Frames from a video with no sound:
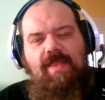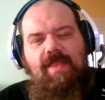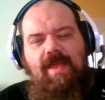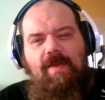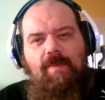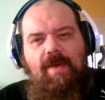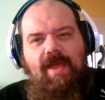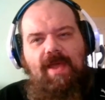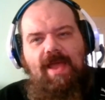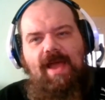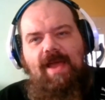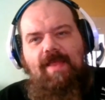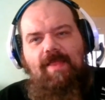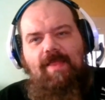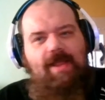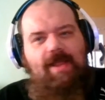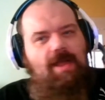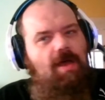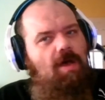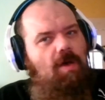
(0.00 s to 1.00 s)
That way,
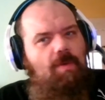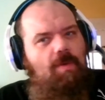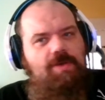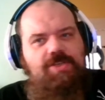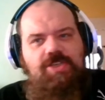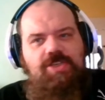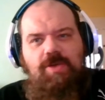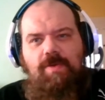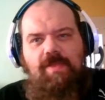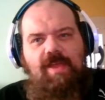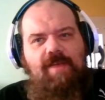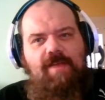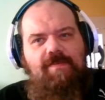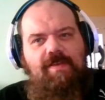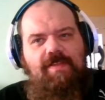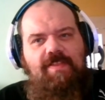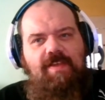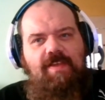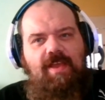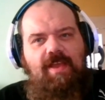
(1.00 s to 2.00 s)
like I always do with
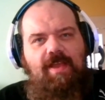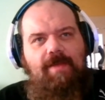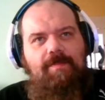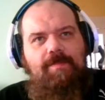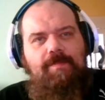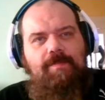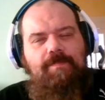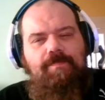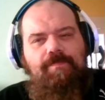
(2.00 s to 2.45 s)
everything,